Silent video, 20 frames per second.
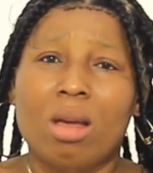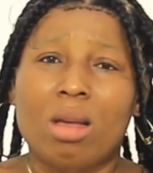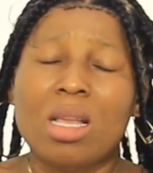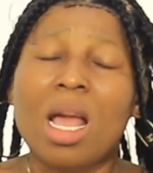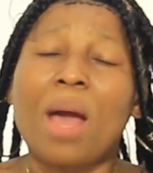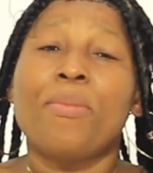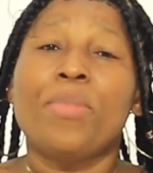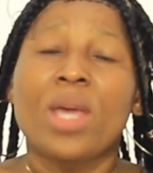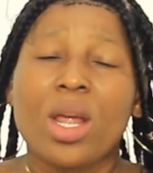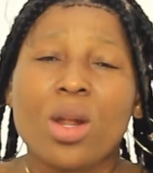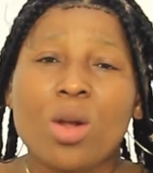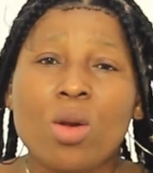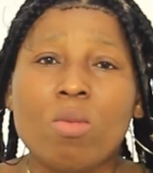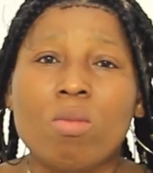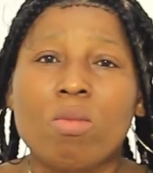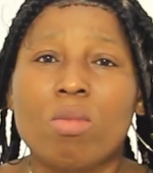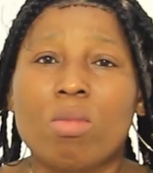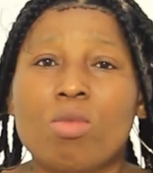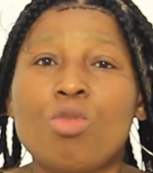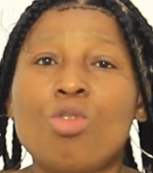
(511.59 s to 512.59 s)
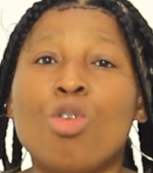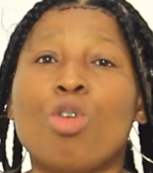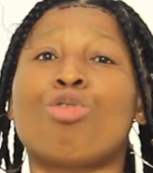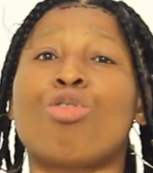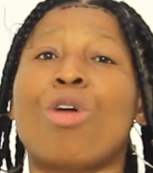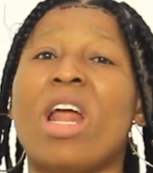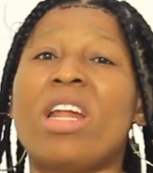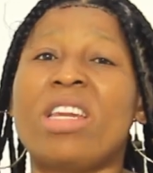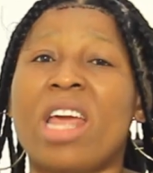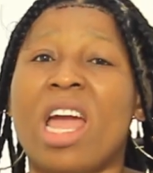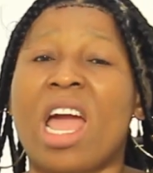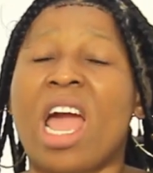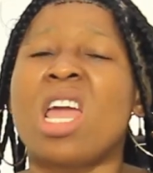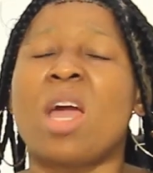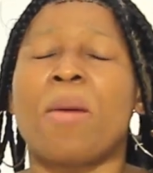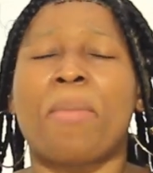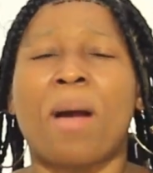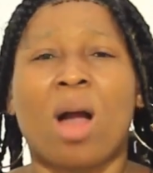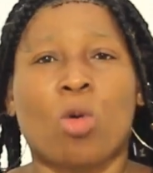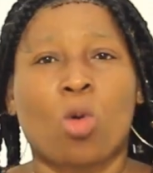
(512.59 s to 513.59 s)
na mienum no kura de
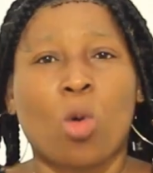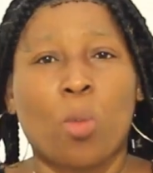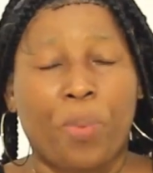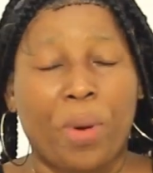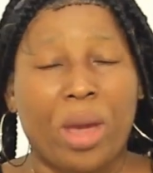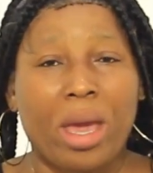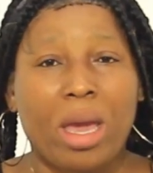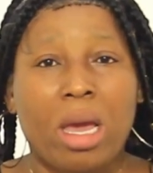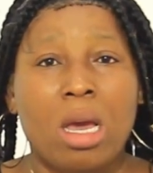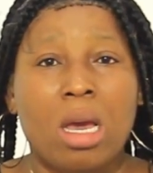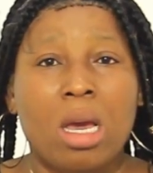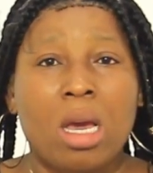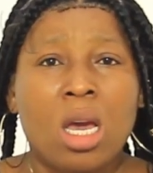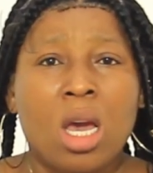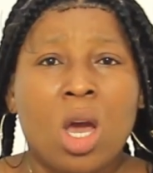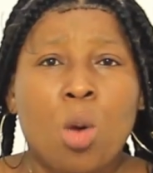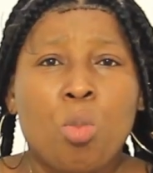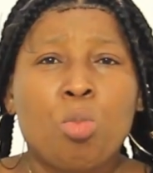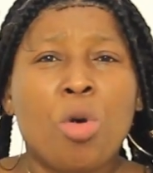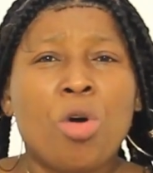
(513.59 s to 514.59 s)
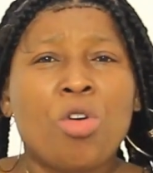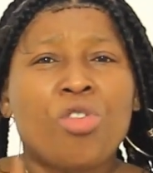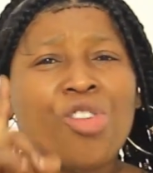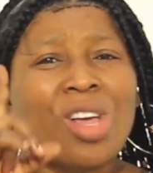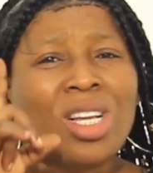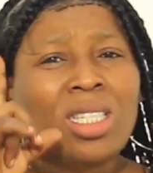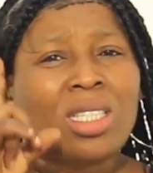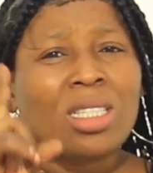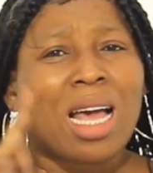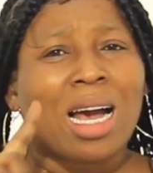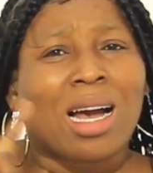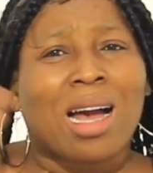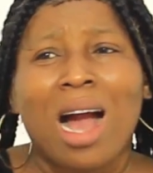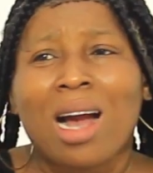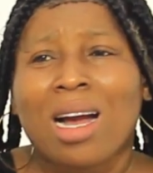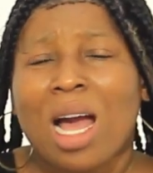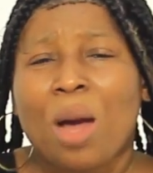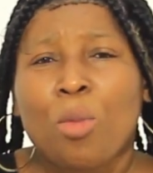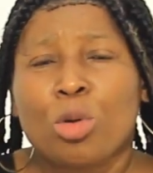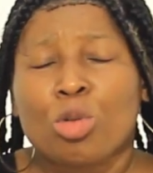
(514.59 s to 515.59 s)
eye ba akope mo hwe sister
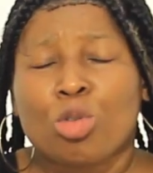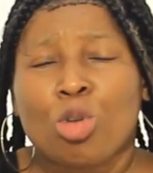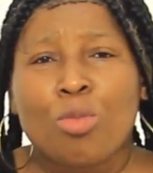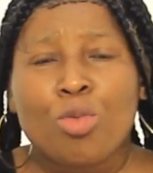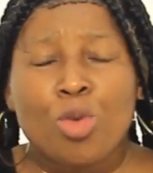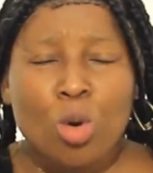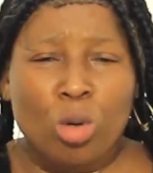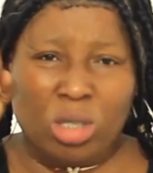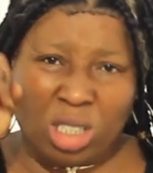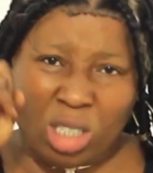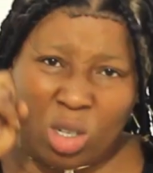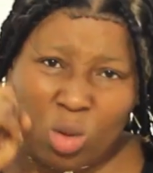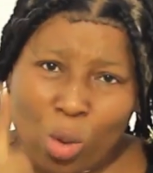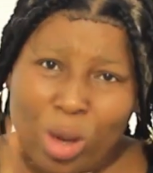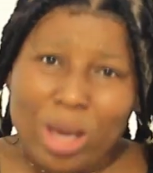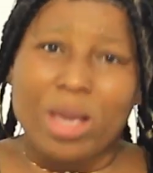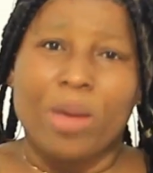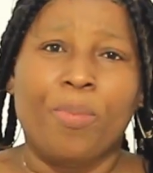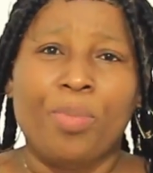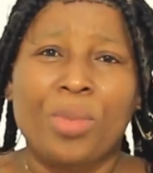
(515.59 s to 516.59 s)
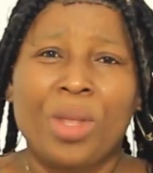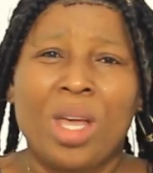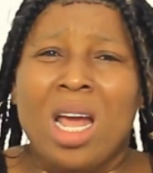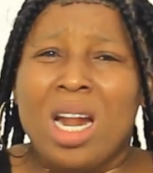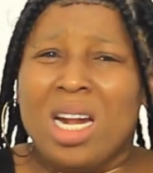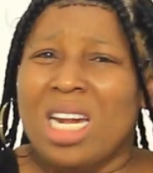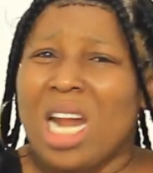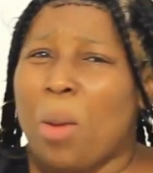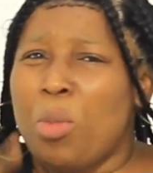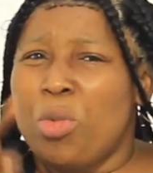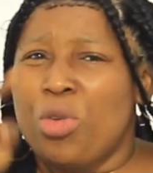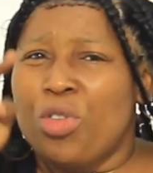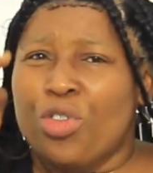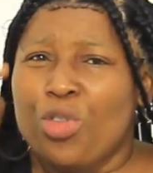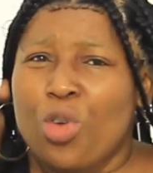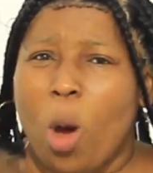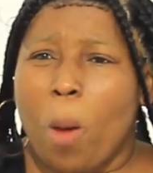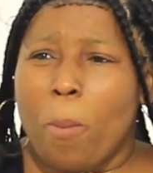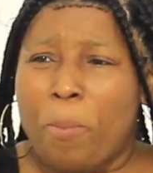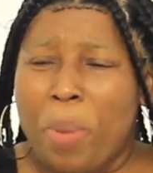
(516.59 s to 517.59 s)
kaka moto bi osiwoyi na mo
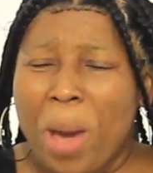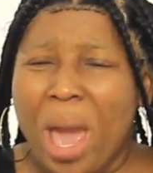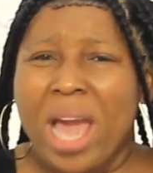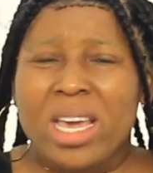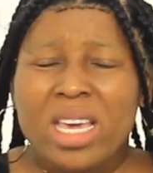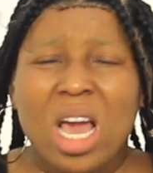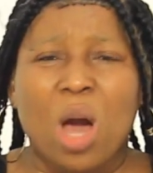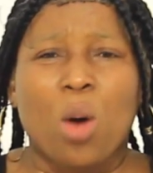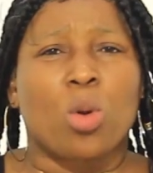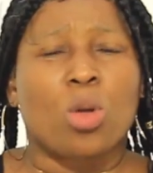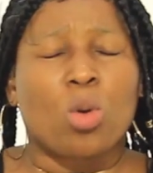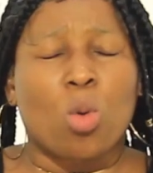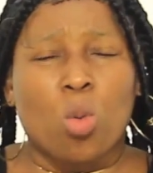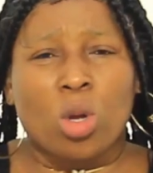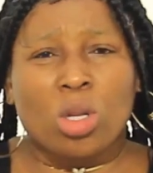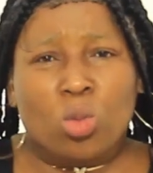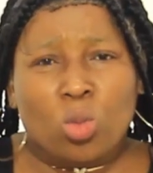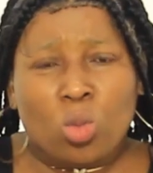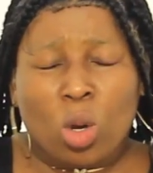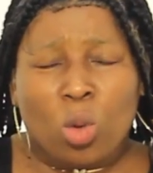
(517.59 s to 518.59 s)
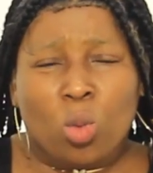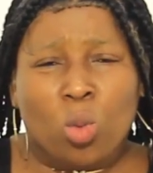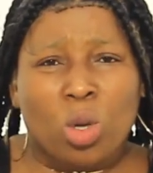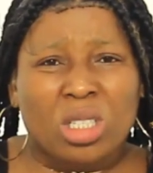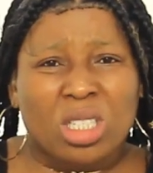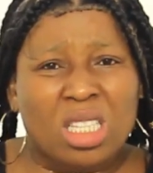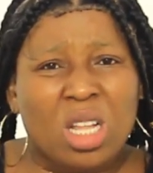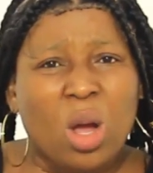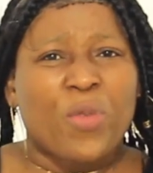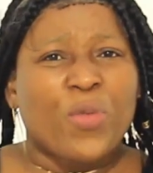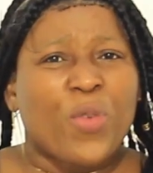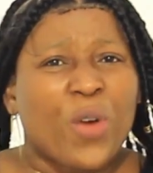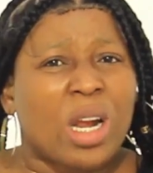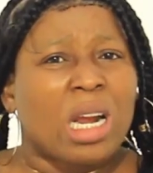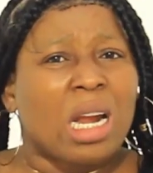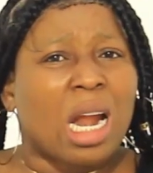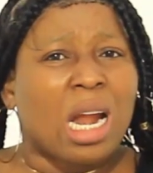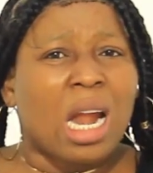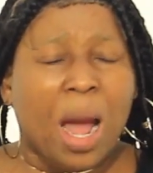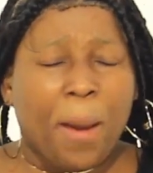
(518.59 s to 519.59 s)
sho ba ya what na
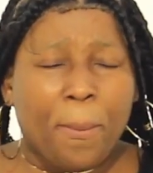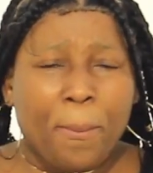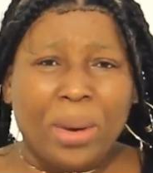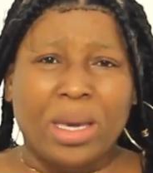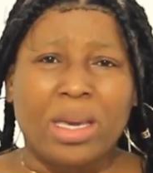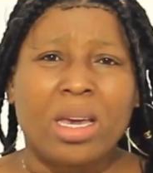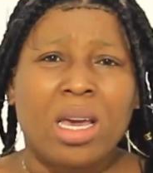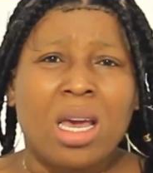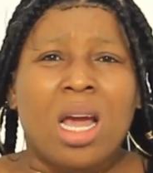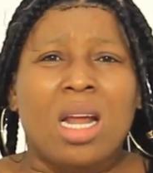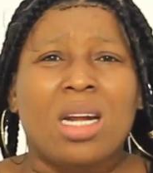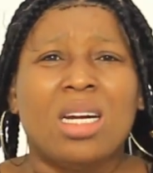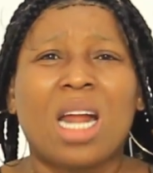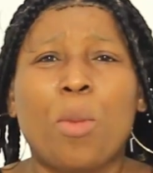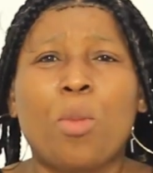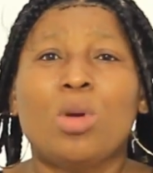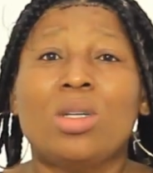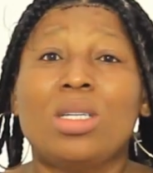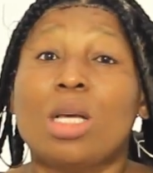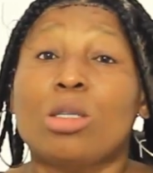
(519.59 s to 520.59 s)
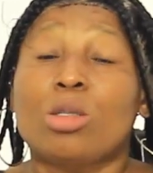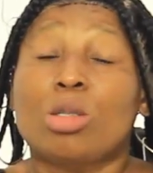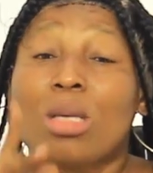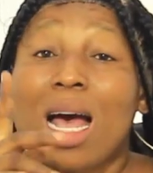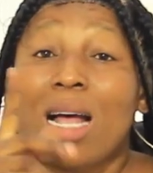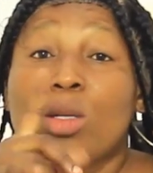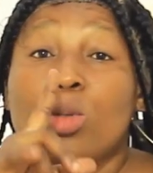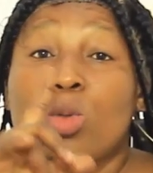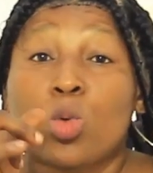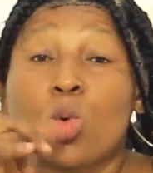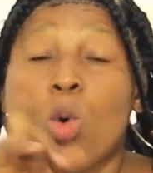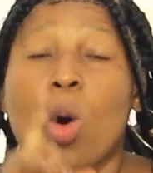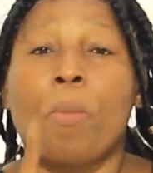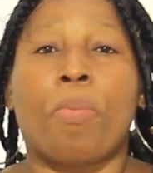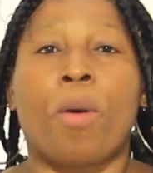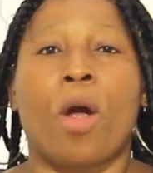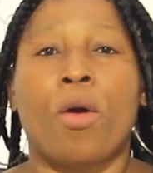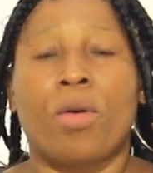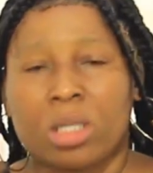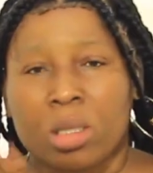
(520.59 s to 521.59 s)
friend na na be na mo nya tattoo
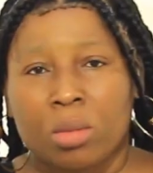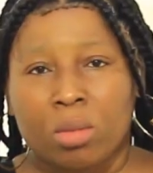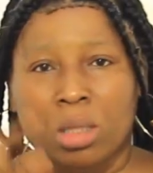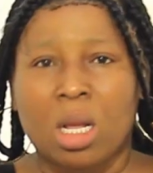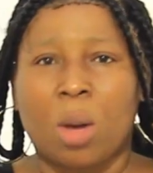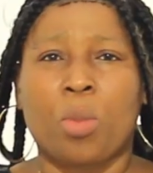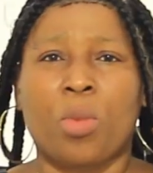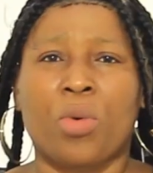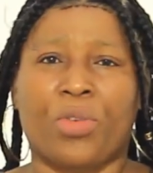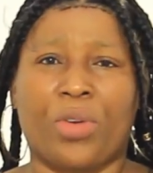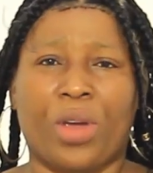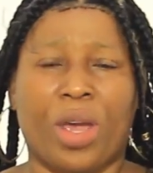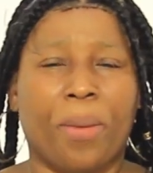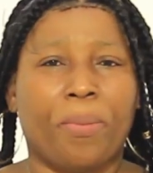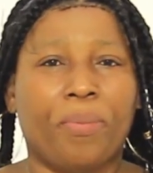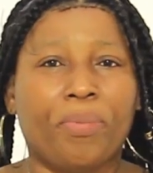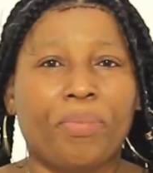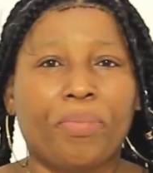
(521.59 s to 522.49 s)
comparisons na mo hwe